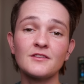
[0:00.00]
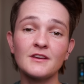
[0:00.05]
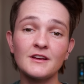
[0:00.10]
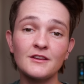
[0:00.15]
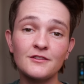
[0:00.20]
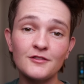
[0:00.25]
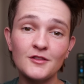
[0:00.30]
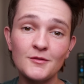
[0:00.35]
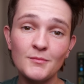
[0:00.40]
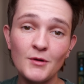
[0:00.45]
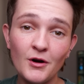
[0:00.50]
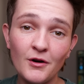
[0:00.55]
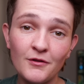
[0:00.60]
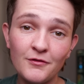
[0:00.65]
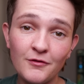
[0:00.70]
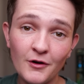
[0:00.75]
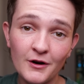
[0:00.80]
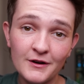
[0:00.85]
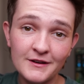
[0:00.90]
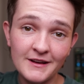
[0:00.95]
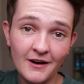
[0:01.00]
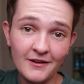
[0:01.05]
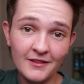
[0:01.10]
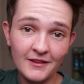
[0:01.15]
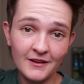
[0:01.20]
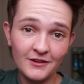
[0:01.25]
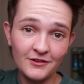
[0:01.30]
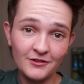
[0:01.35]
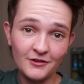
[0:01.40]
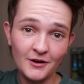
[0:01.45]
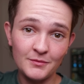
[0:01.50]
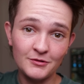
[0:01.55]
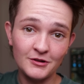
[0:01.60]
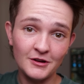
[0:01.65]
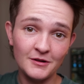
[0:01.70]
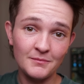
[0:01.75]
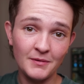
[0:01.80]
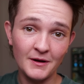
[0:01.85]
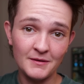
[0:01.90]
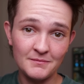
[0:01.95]
links for the Mogo 4 down in the
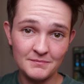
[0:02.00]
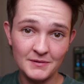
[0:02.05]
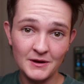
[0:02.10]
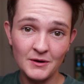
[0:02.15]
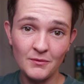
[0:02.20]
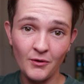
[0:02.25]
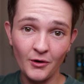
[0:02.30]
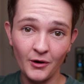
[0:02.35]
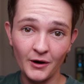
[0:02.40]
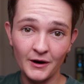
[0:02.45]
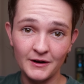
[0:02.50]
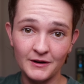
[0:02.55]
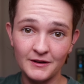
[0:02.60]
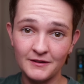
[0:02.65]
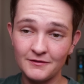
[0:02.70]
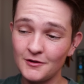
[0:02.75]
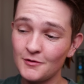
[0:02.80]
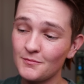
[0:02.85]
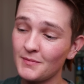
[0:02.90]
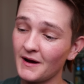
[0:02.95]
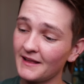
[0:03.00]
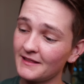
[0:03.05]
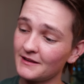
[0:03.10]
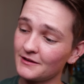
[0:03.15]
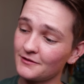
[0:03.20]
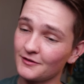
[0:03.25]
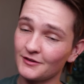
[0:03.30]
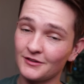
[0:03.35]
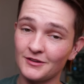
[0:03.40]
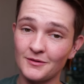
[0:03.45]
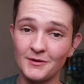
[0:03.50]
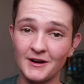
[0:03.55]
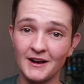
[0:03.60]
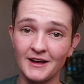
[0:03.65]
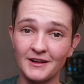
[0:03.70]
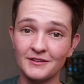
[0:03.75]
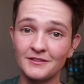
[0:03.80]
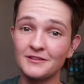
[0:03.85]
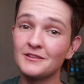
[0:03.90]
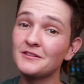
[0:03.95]
description, but be warned, if you buy this for someone
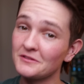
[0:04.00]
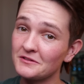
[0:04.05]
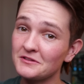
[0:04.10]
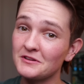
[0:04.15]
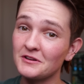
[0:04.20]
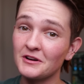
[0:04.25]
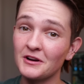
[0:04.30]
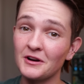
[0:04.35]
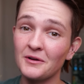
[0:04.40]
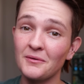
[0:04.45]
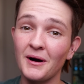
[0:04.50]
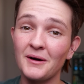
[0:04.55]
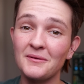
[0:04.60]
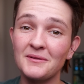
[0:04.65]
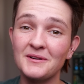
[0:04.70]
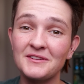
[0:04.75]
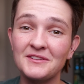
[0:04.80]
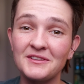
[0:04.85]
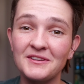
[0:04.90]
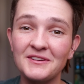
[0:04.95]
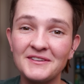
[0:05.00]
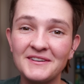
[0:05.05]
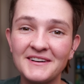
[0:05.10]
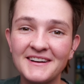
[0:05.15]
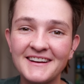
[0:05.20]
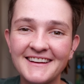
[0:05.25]
else, you're gonna want one too.